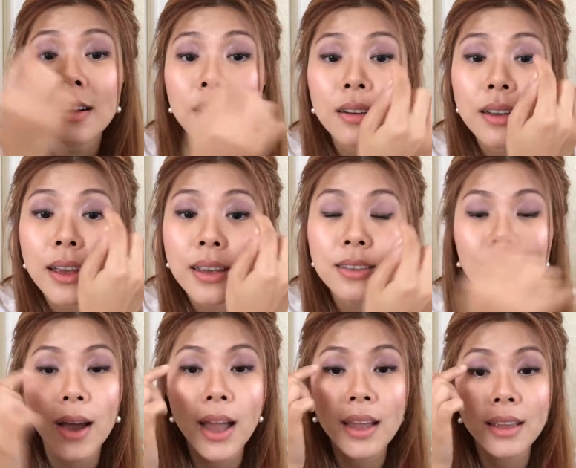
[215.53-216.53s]
okay, so
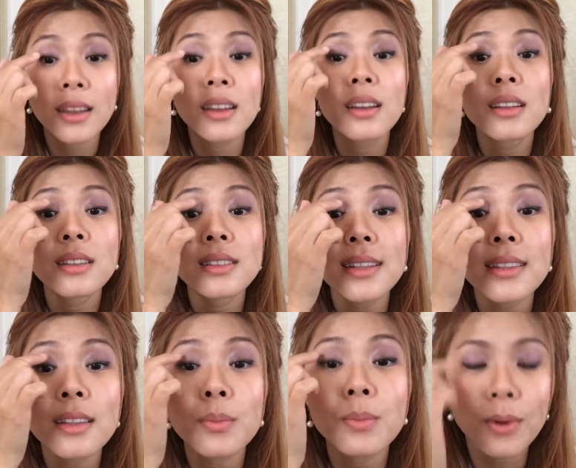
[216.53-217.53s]
I did
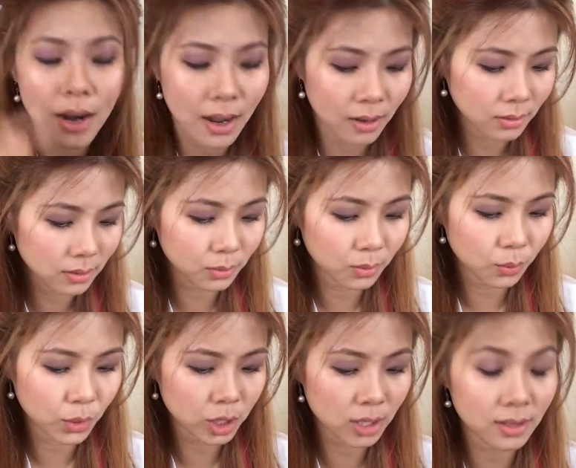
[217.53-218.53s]
the brown,
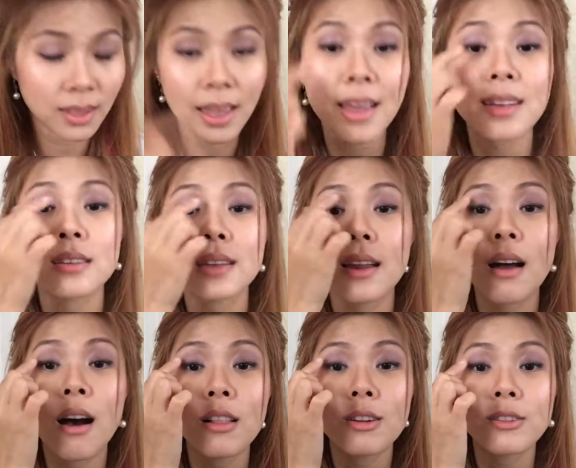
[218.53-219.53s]
which is the Hazelnut
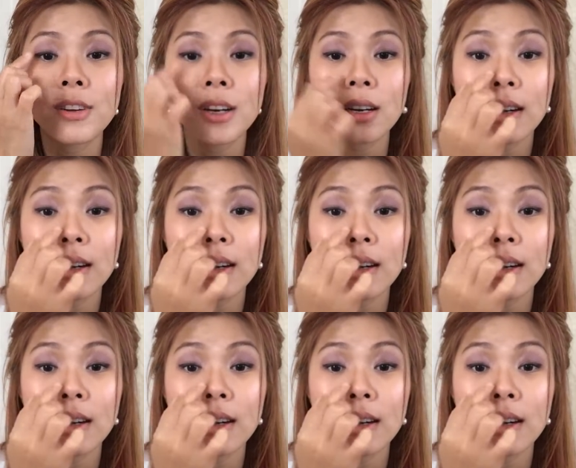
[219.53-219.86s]
all over.